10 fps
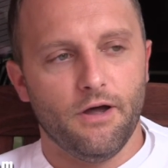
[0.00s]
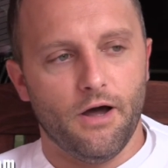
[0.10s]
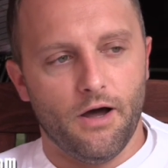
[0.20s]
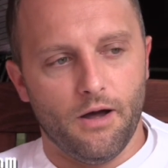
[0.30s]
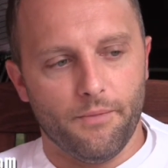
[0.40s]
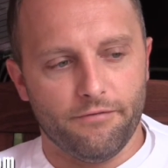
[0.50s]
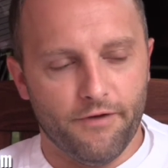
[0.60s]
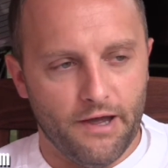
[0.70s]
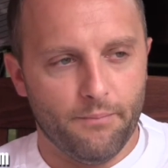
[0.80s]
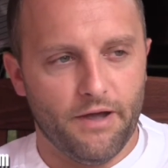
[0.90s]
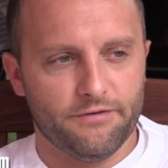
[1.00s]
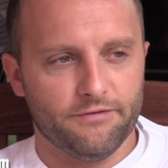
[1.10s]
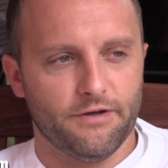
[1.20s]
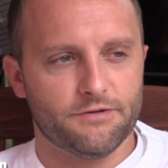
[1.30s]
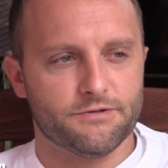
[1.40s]
The fan base
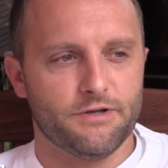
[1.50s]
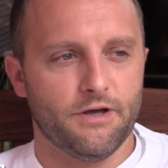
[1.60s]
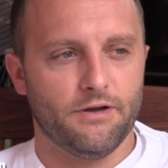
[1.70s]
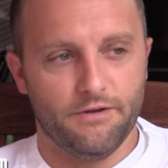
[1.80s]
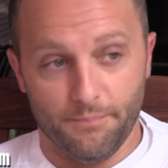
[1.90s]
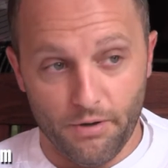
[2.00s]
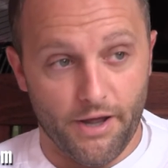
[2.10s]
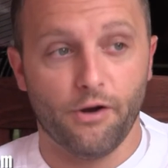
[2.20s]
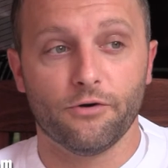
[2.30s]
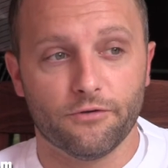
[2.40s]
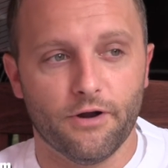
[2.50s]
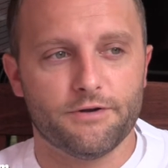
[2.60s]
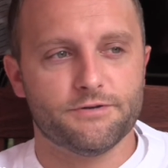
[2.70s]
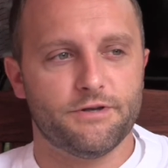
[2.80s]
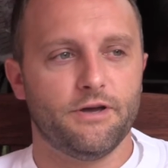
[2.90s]
is interested. The players are
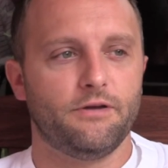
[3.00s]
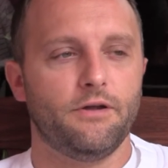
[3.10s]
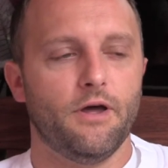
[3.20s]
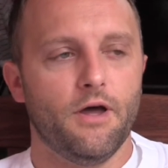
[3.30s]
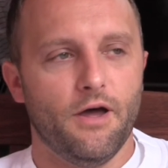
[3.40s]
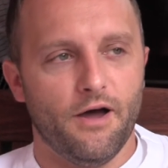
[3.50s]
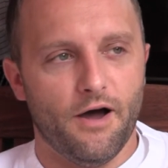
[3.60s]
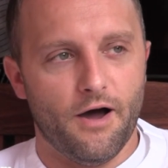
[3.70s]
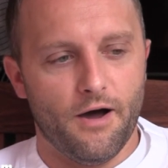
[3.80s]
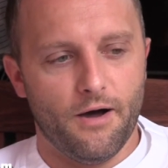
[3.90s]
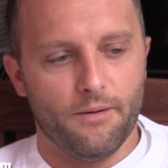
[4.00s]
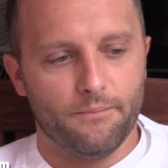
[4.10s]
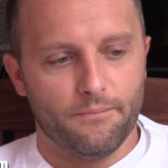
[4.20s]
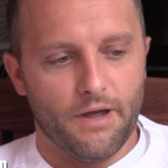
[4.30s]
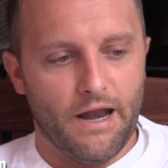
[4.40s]
interested.
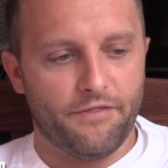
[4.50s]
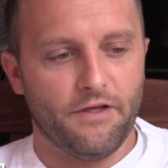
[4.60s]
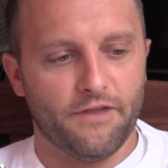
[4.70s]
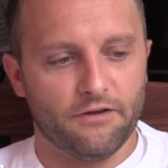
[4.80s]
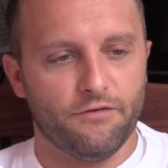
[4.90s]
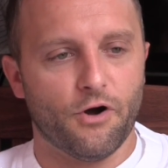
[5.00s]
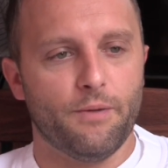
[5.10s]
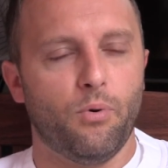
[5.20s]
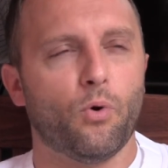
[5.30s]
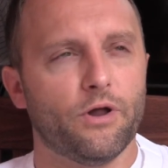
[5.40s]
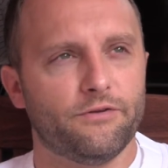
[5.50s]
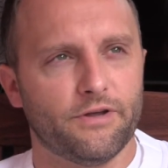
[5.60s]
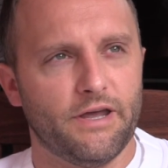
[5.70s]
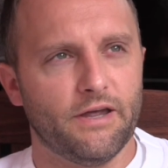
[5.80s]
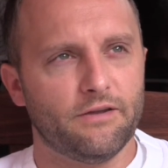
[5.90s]
And I think that's very important
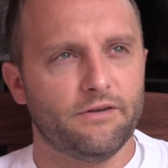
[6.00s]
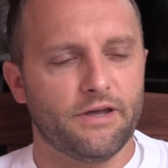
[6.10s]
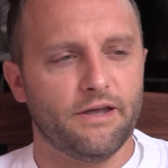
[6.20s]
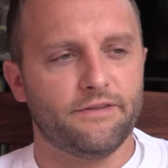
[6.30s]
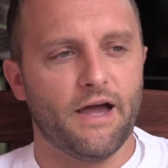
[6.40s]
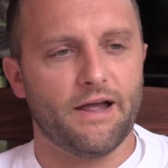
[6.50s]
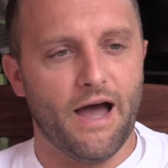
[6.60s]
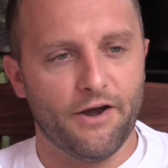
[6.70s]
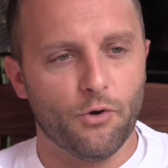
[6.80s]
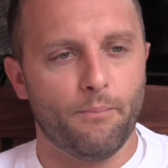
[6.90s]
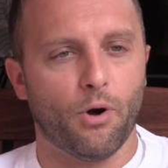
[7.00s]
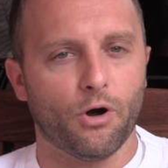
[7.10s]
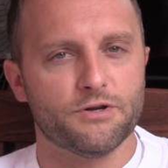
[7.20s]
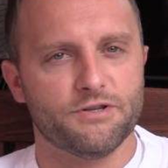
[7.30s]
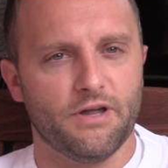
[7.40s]
to get that guy to
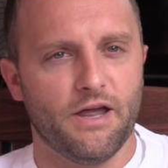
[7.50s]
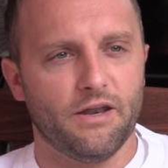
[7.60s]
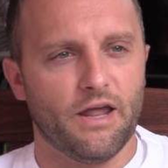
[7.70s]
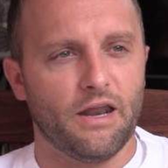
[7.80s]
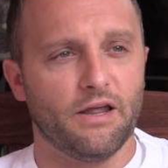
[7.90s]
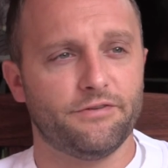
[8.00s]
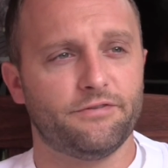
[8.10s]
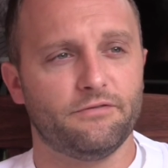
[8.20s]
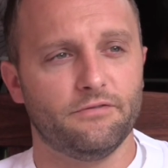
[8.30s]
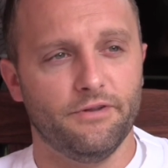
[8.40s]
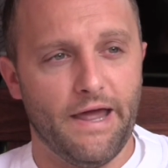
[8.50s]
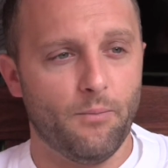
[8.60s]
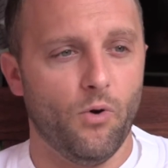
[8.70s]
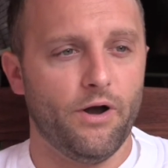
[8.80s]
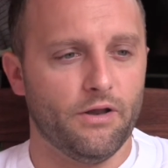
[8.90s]
emerge and let's
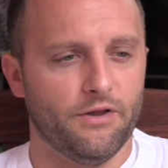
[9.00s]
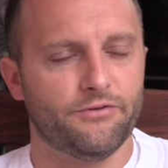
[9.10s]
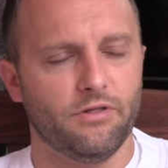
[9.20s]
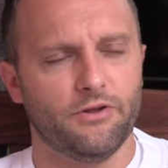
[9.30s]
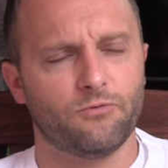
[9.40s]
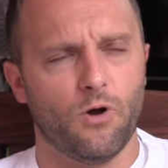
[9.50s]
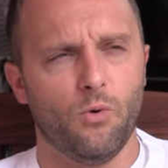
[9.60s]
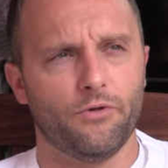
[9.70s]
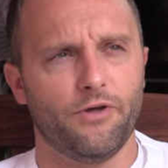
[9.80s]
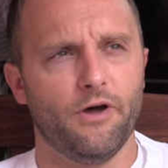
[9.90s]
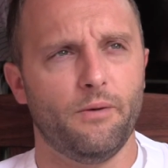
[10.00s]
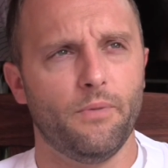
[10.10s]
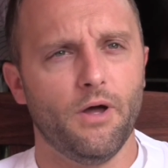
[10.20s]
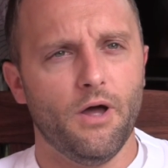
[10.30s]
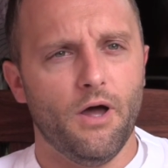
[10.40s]
name one and let's roll with
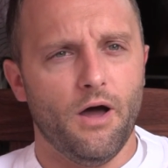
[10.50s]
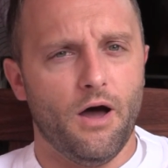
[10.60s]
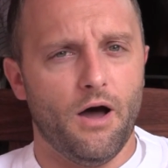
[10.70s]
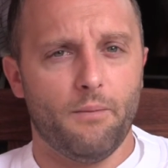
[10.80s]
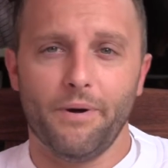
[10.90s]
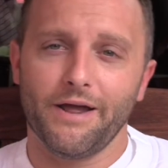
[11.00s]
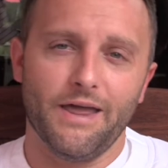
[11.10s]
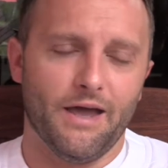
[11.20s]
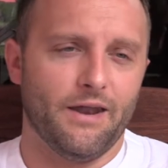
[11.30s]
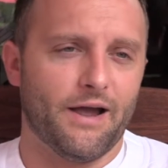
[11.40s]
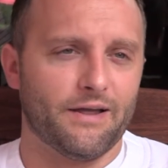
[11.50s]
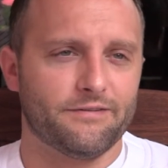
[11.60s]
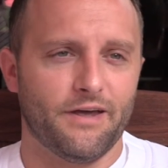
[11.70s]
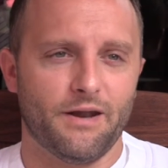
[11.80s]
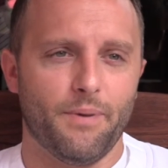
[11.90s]
him. But again, like I
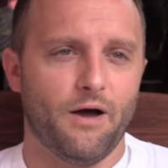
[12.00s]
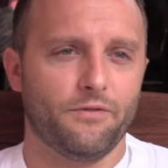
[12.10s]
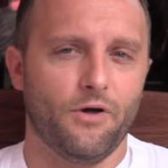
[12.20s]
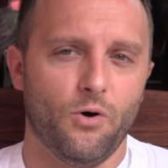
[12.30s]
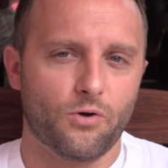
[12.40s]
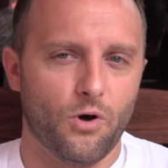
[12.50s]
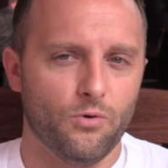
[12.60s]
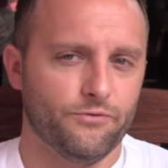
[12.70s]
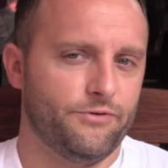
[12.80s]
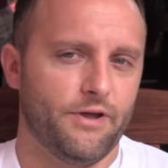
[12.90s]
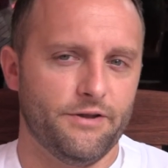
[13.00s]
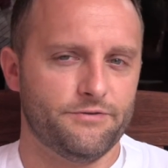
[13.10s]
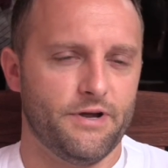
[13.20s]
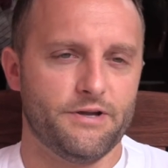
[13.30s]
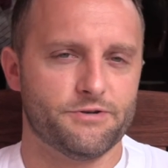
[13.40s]
said about the Colton
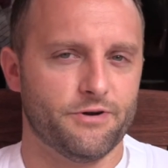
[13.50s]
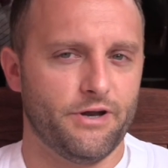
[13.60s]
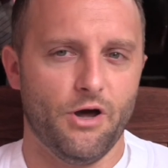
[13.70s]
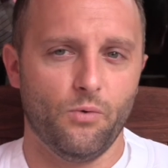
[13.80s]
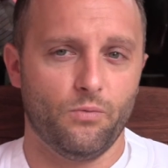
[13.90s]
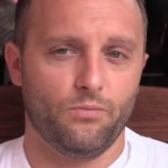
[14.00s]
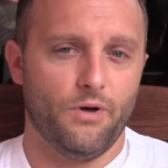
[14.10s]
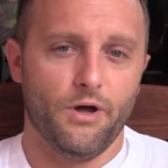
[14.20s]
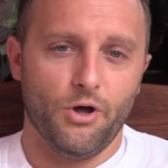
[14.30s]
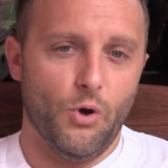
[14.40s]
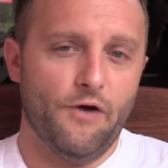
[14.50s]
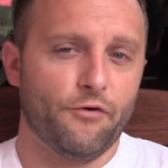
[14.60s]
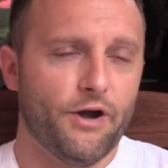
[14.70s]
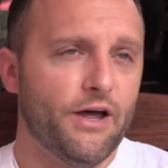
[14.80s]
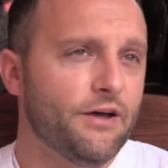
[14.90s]
injury, you know,
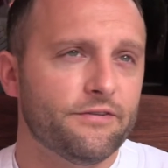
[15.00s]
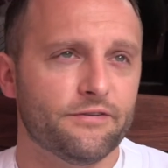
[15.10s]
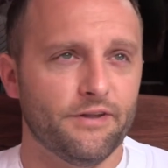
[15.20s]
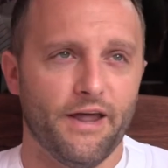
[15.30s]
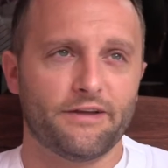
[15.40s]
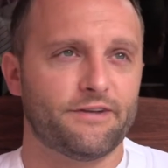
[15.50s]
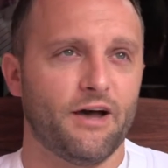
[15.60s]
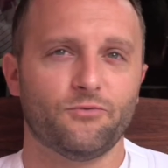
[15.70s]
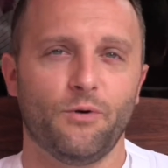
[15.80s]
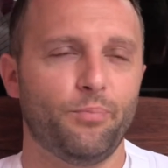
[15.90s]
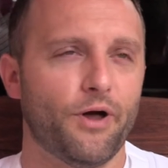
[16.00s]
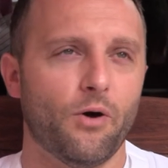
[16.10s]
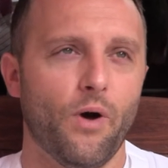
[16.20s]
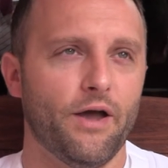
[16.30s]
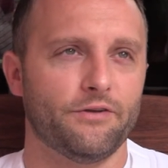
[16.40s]
whoever it is, the next guy's one play
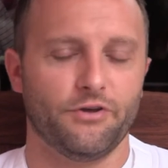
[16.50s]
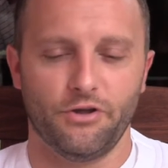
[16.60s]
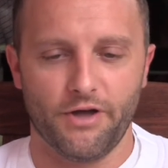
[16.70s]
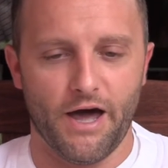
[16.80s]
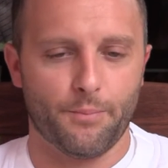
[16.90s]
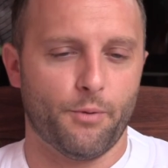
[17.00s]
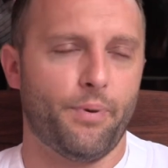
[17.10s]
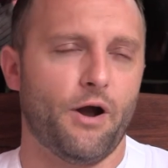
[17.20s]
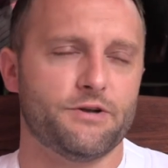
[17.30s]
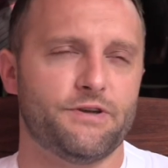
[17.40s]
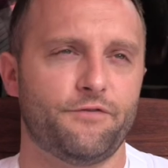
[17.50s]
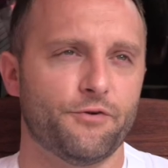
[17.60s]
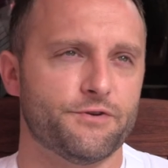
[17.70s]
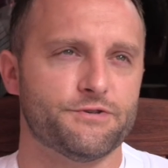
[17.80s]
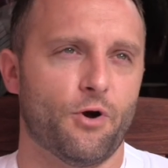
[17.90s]
away. So you got to prepare as if
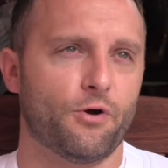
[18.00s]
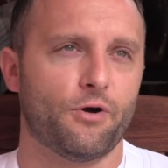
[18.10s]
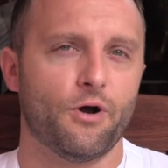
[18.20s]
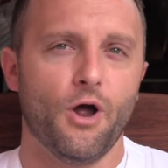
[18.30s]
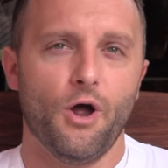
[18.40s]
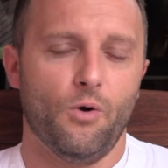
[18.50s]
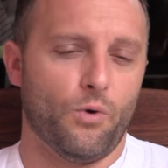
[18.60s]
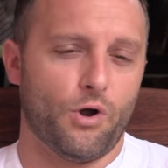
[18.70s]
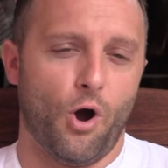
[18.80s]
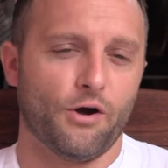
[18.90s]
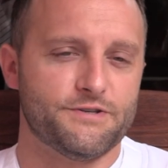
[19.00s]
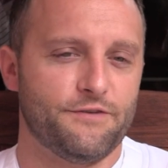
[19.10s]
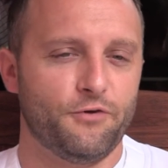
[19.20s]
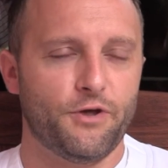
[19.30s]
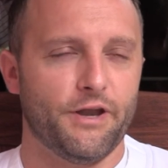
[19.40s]
you're the starter, regardless
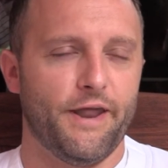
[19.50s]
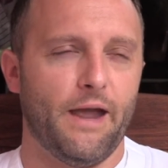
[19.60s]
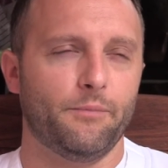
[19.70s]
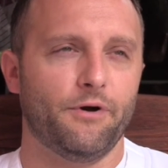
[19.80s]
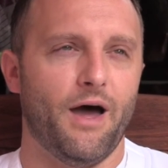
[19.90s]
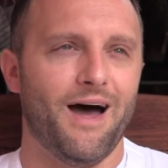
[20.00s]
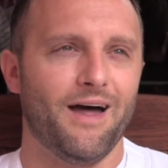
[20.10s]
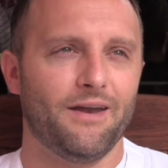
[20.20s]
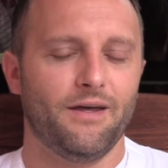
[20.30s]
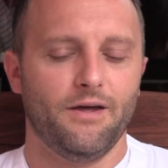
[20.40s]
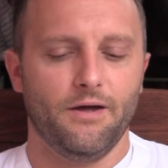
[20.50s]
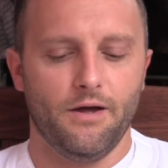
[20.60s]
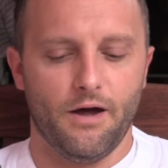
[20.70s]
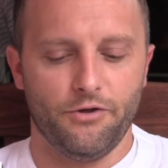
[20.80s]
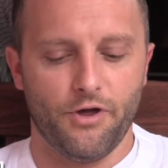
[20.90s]
if you get named or not.
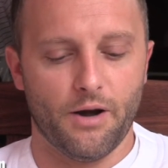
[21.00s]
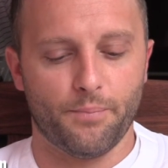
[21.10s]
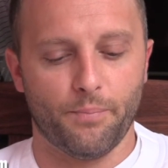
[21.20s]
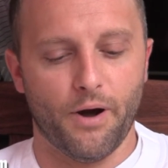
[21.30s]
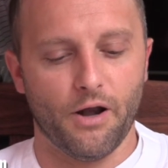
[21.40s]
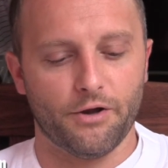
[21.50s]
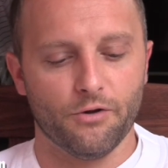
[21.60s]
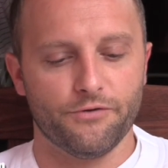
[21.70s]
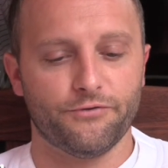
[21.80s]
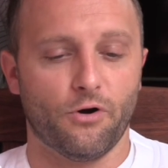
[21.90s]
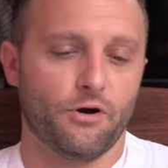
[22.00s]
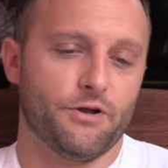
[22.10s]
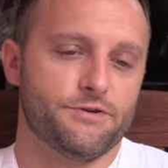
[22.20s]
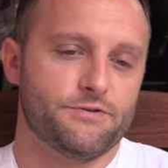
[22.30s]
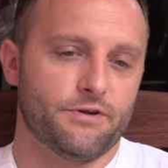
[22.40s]
You got to prepare like you're the starter
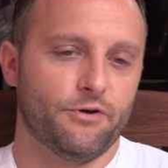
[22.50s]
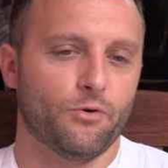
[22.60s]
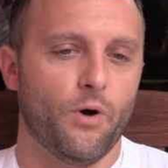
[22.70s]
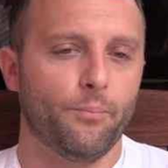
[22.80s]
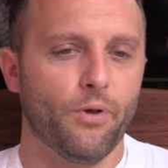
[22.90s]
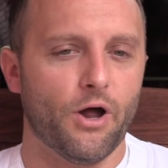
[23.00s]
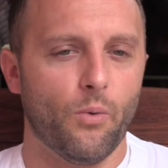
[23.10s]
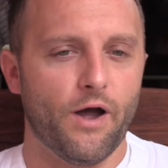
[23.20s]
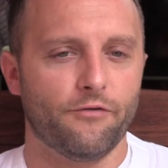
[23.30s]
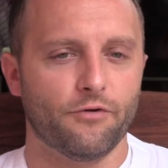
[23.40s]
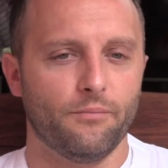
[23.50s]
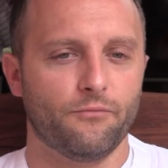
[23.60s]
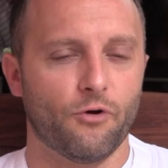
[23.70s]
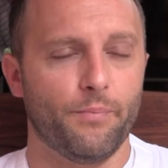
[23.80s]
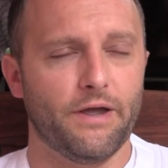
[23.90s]
because you're one play away
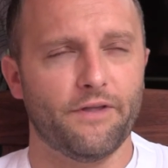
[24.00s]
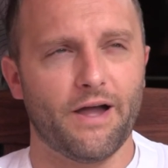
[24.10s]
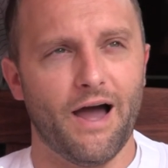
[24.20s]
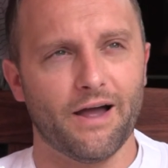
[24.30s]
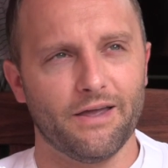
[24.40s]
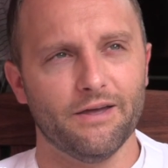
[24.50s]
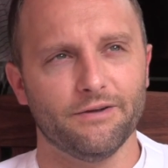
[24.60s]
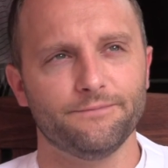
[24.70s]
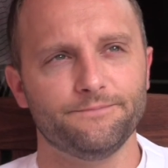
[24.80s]
from being the guy again.